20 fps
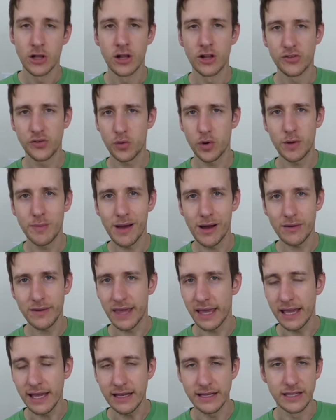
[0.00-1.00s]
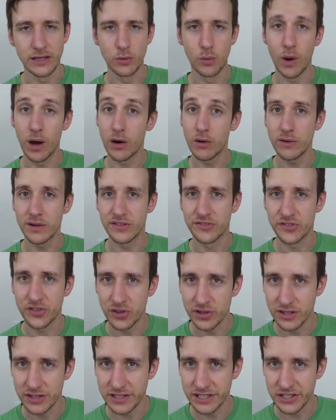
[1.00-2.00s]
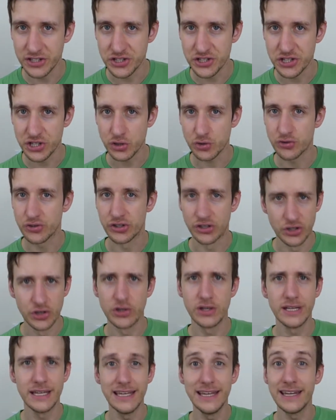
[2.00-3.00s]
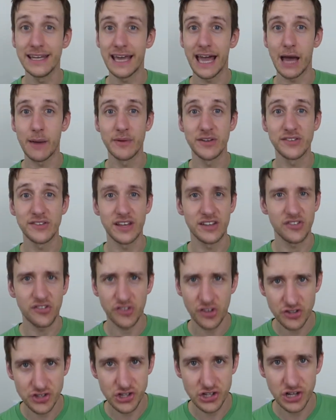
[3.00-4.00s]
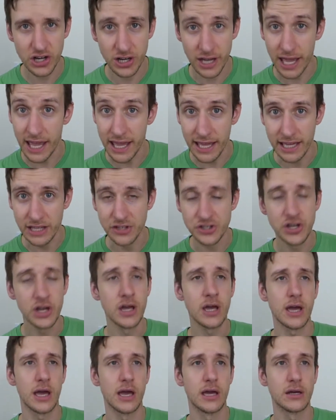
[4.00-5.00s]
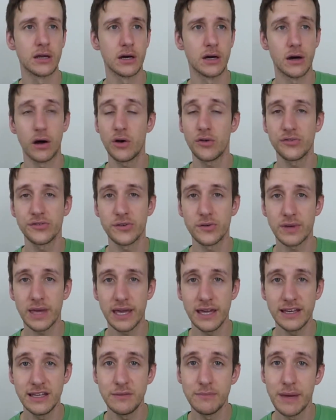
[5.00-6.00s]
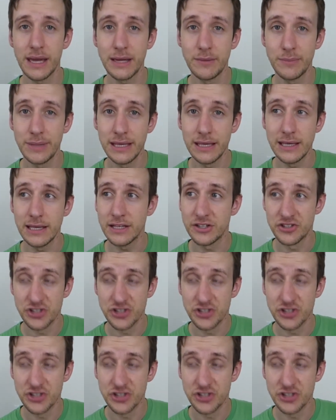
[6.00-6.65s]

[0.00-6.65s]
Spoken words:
So what about candy? Well, it's good to teach children good eating habits at such a young age, and also candy may be